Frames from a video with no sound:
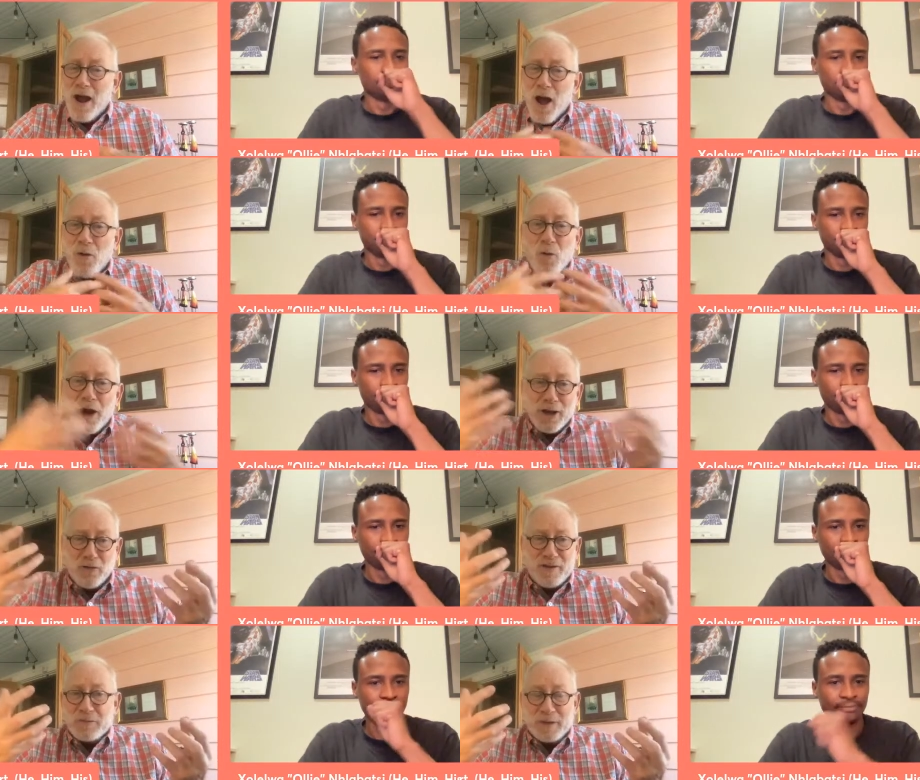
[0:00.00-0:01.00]
Speaker 1: all one
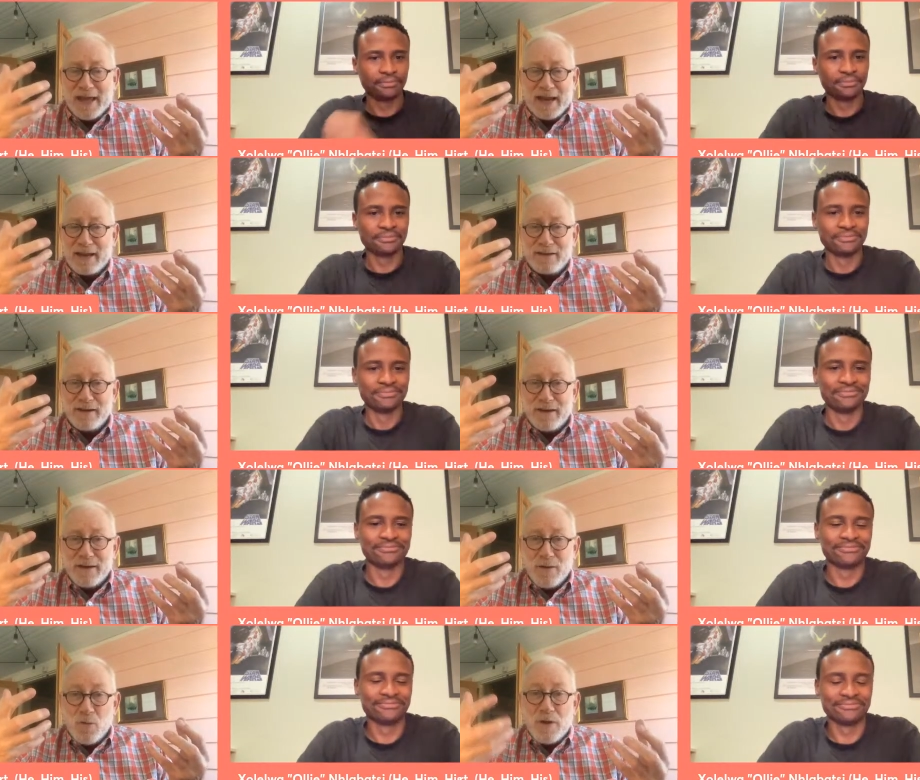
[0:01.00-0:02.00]
on this planet.
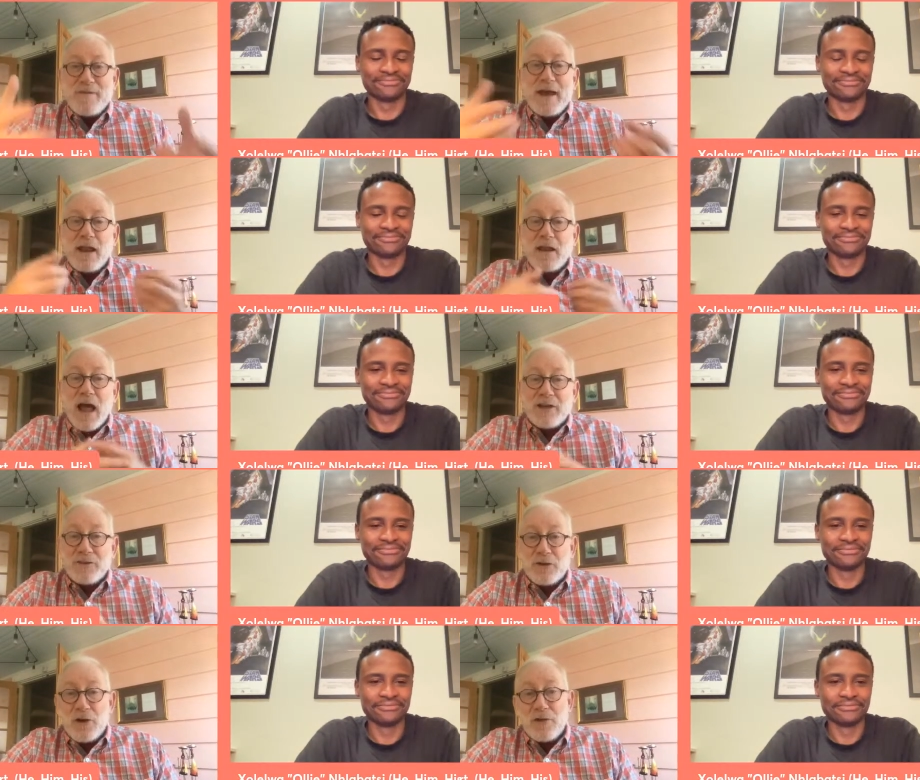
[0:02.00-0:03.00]
We've mm-hmm. got a lot
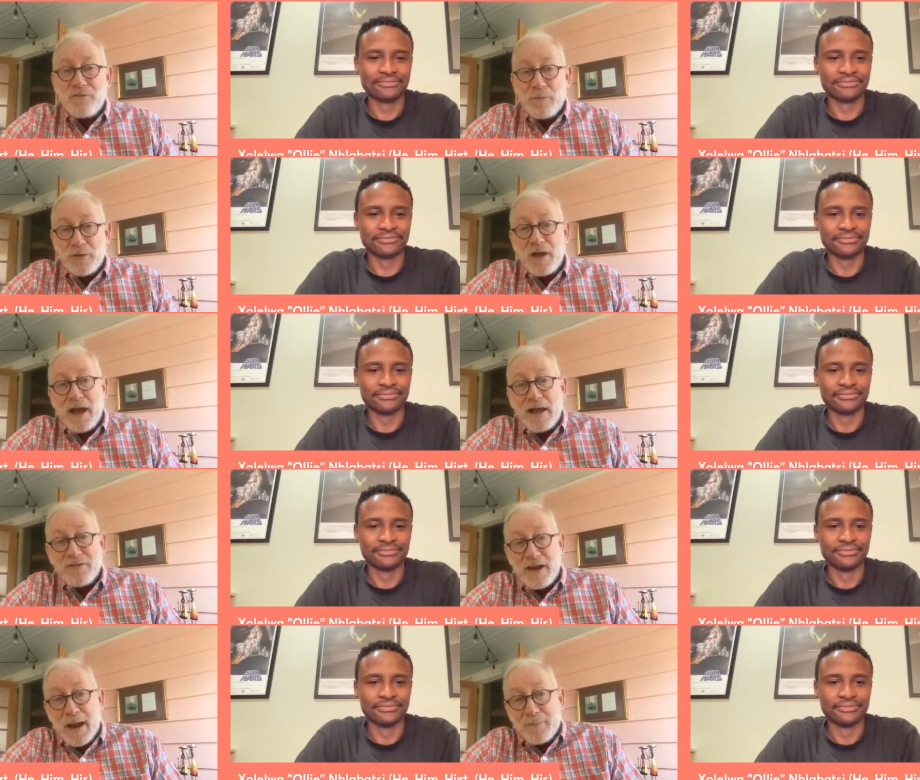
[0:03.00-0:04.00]
to learn from you
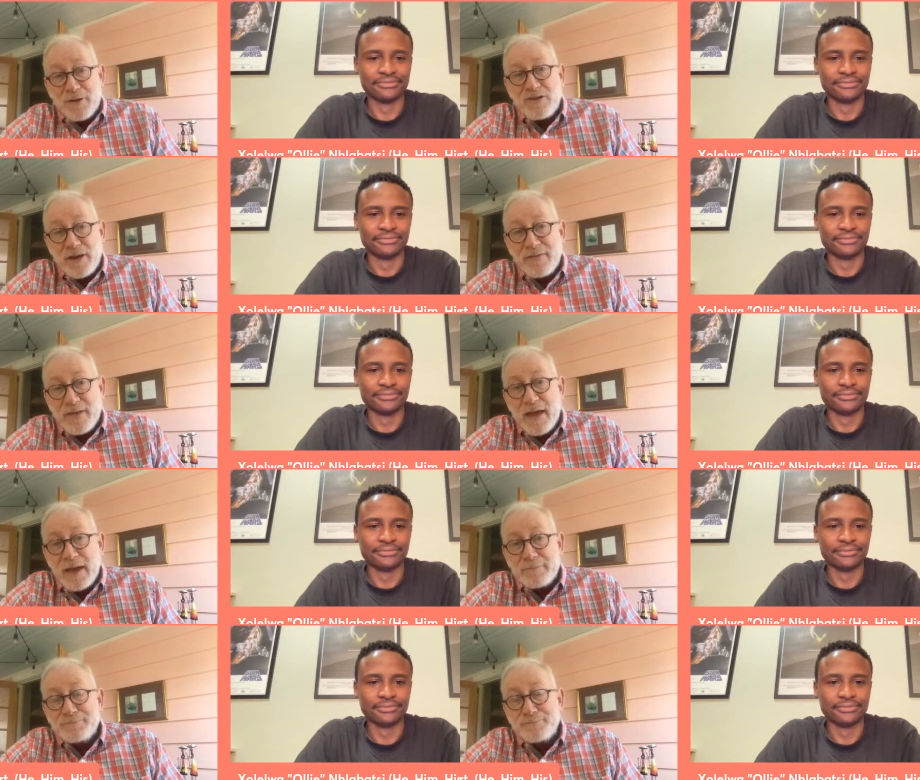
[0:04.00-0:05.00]
guys, and I appreciate
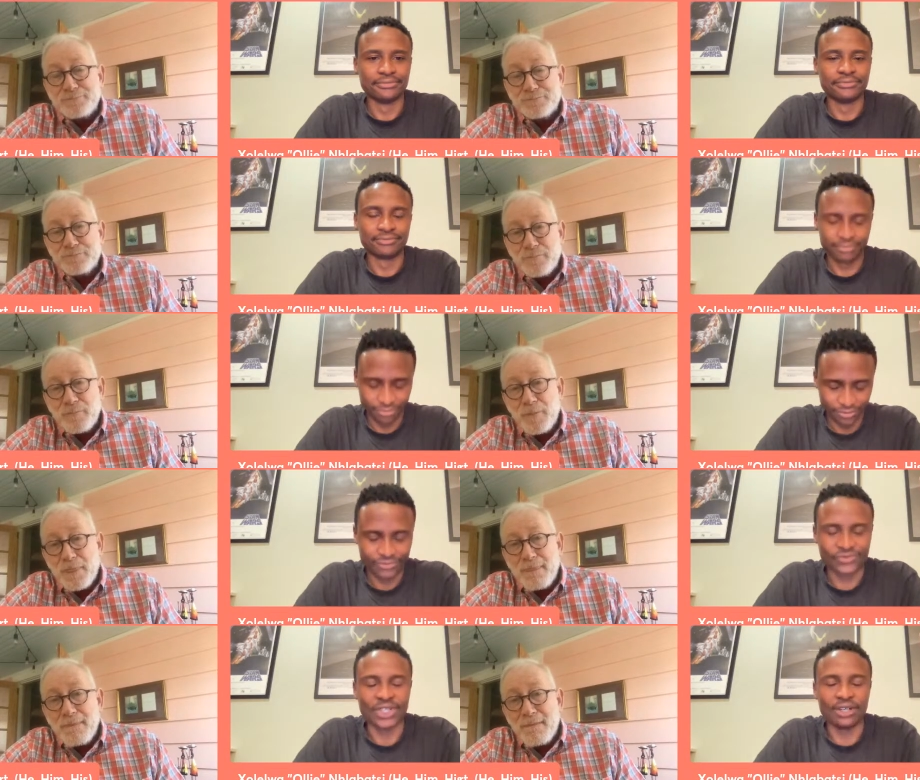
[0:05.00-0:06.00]
that."
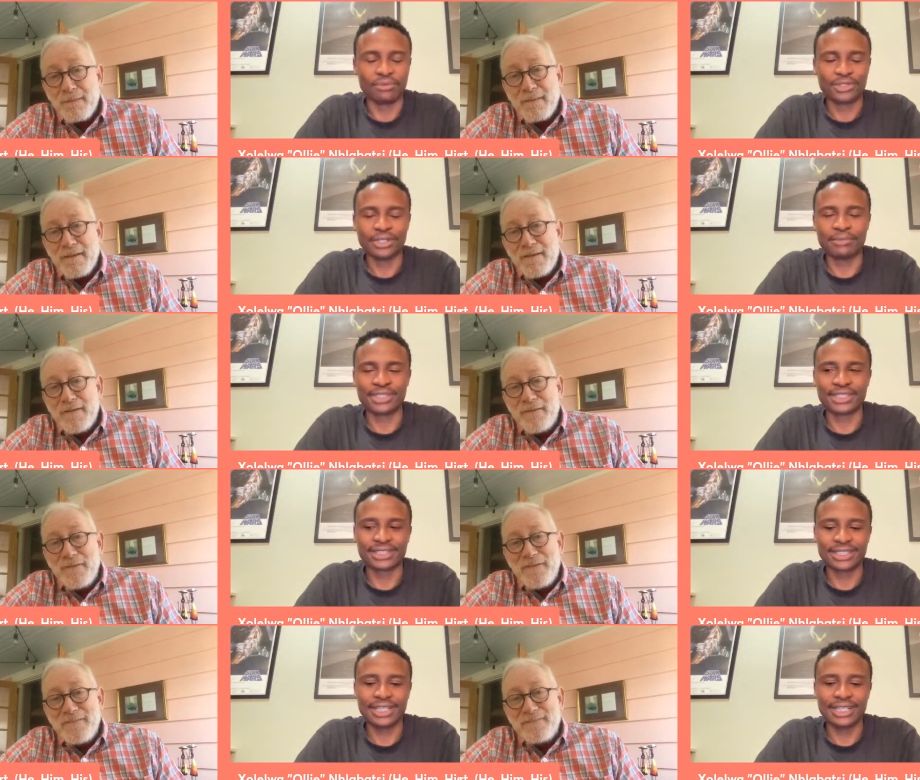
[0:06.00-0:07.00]
Speaker 2: I hope so. I
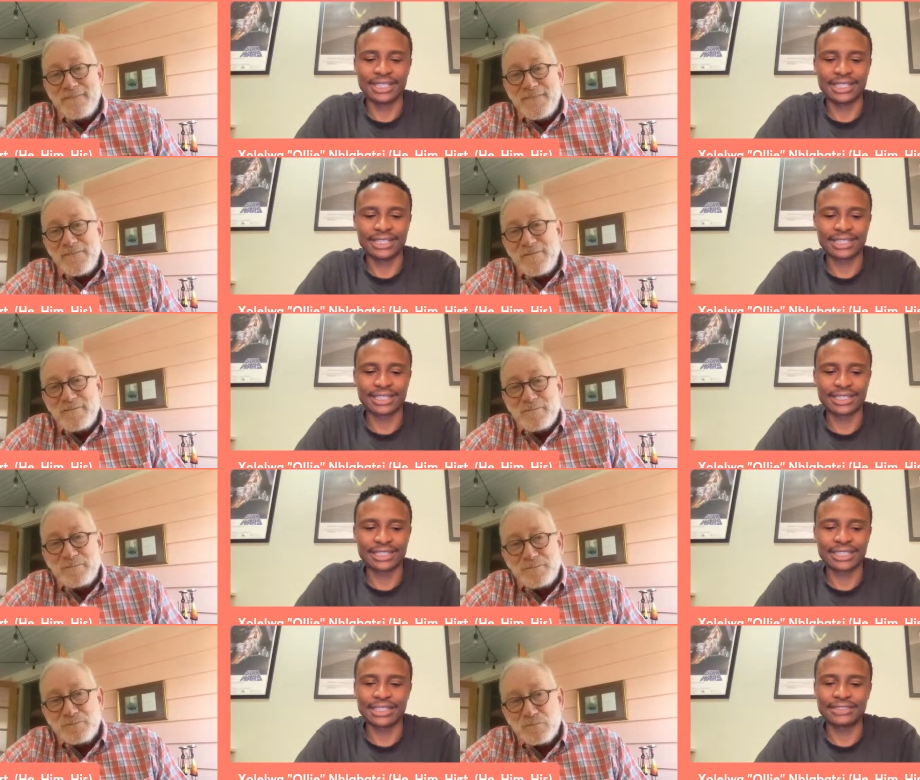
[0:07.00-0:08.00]
mean, yeah, I think
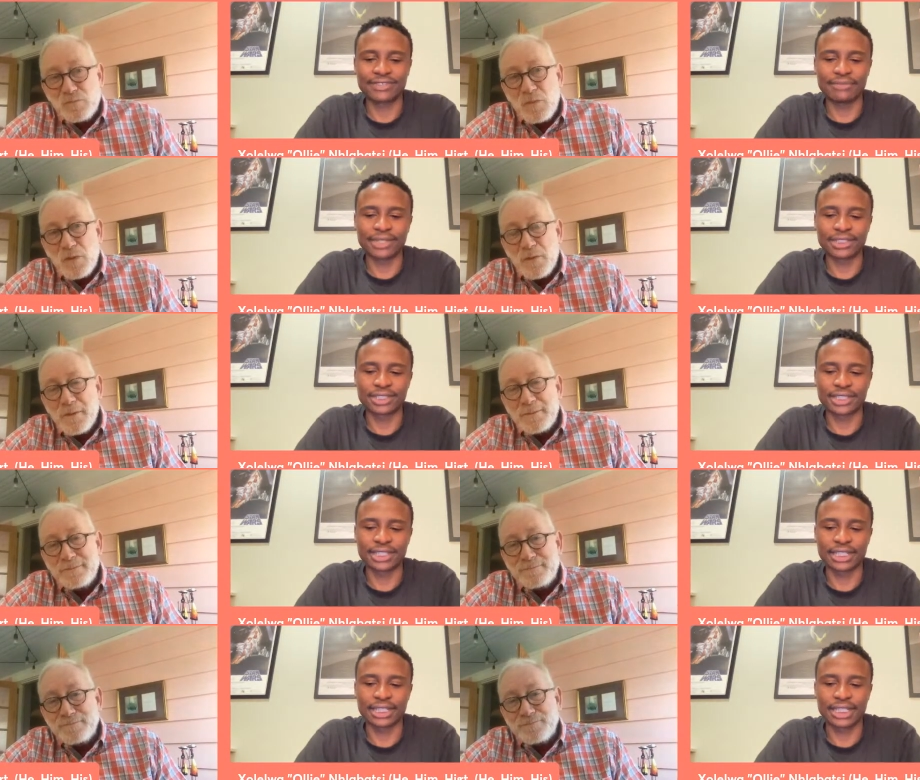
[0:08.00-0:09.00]
that's very much the
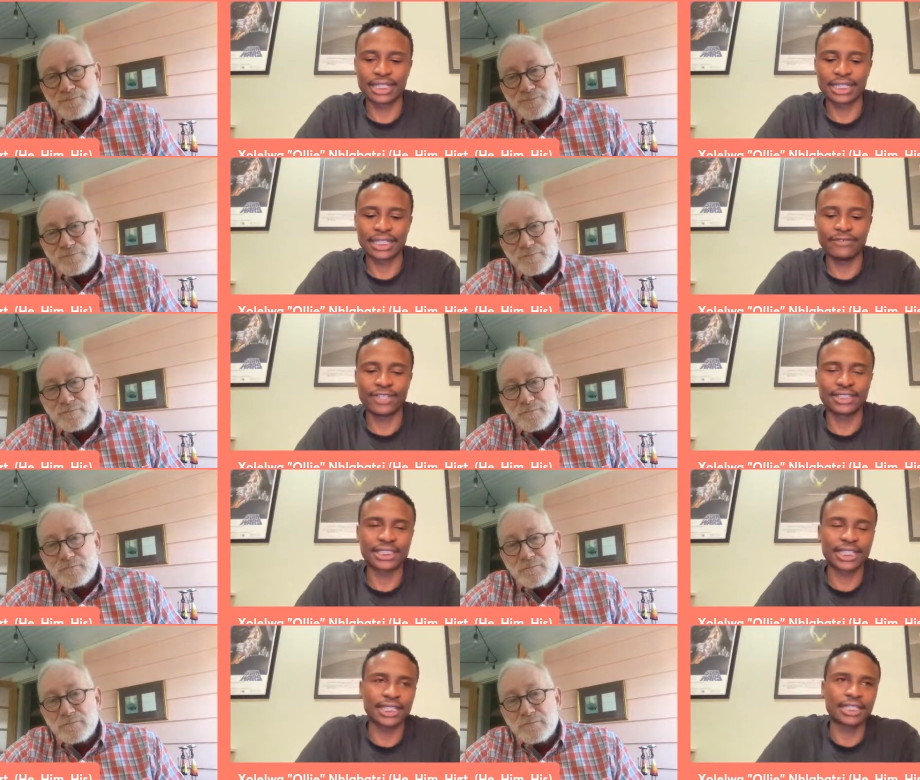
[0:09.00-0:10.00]
thing. I think even
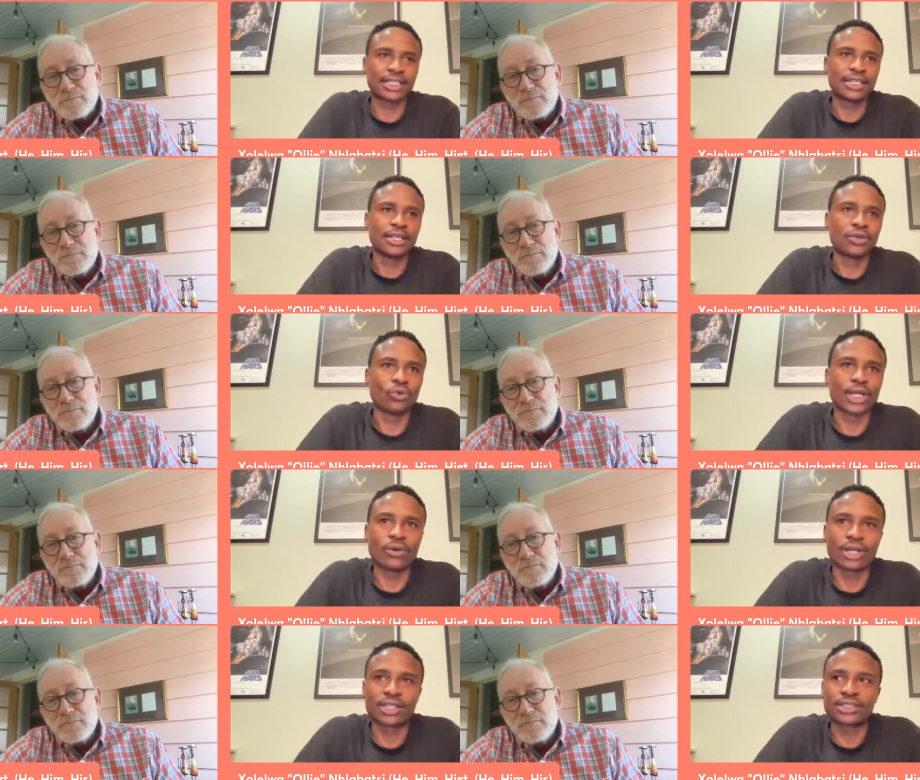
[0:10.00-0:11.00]
as a kid,
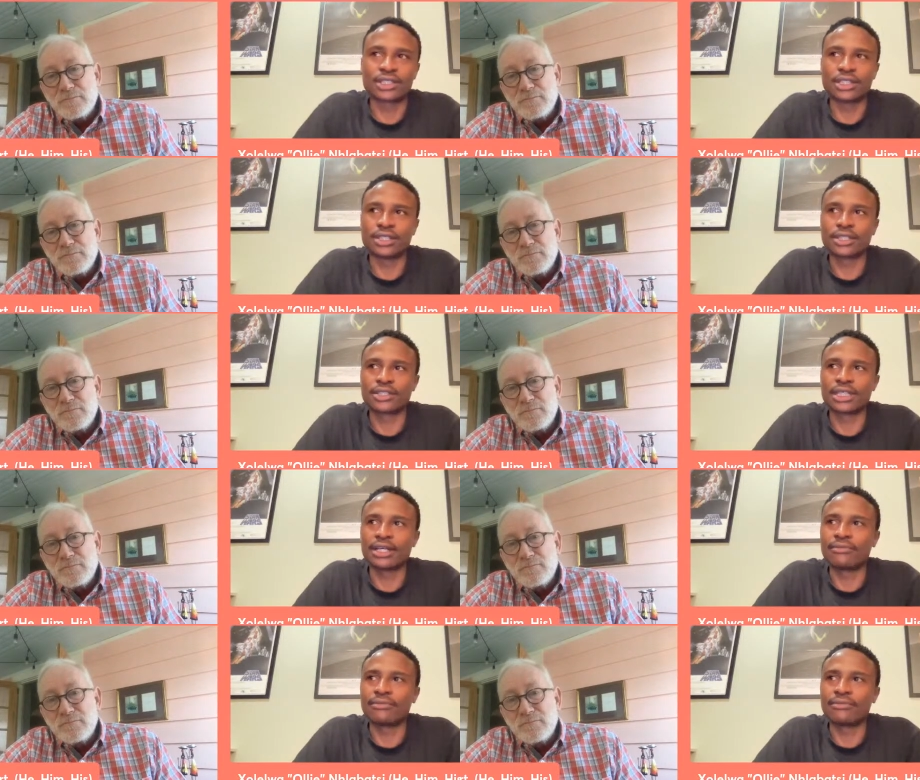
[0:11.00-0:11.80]
when I wanted to learn that, I